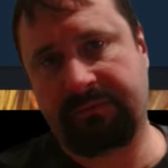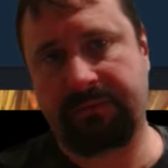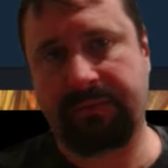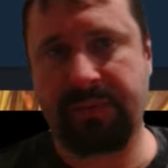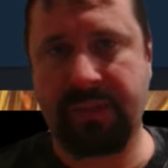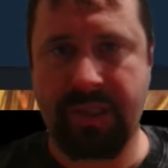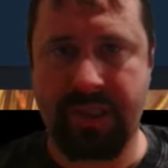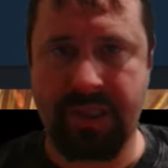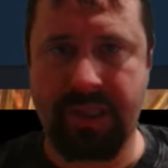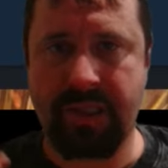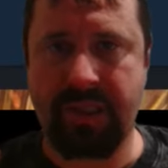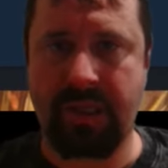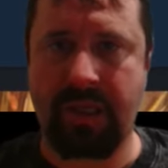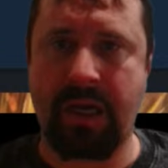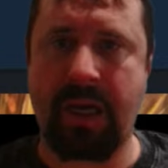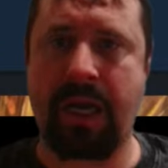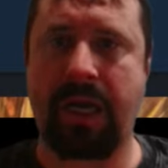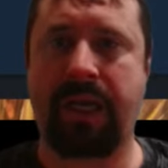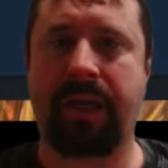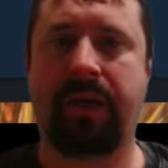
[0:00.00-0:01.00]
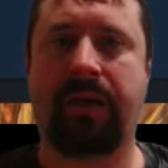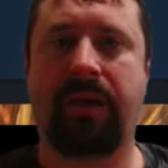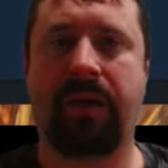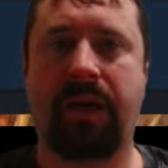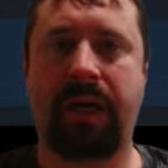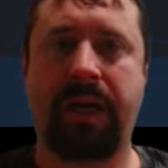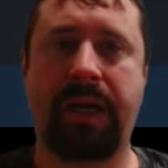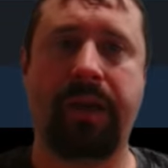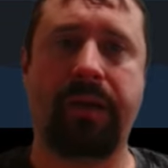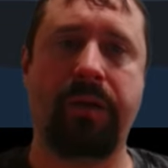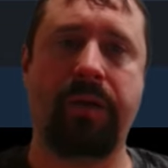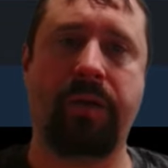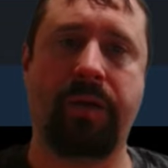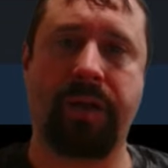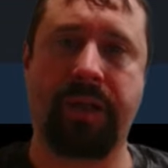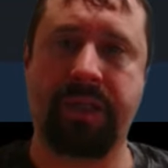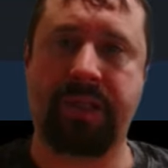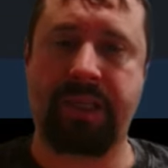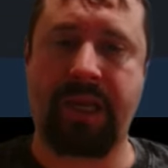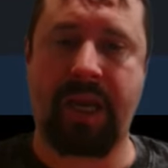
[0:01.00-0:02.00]
Slightly higher, not
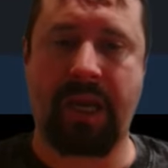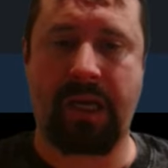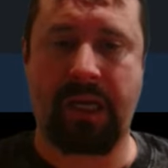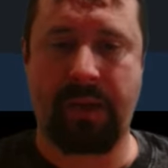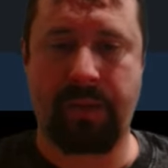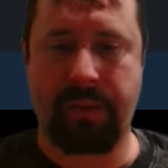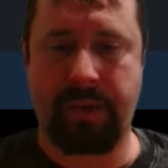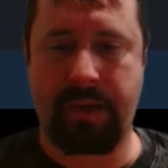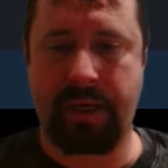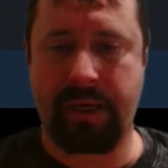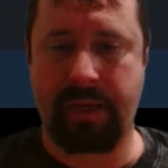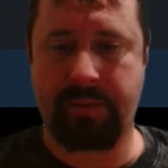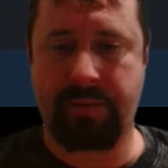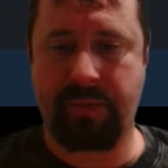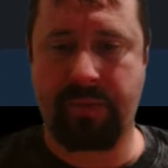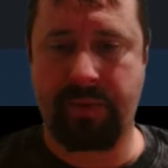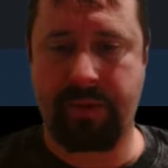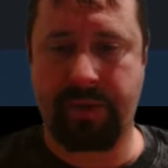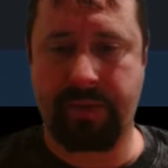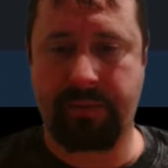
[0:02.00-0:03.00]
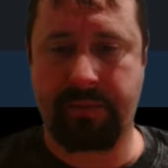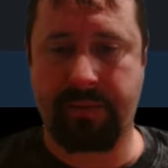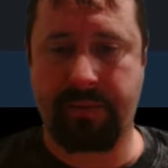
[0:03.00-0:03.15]
exactly where I'd put it.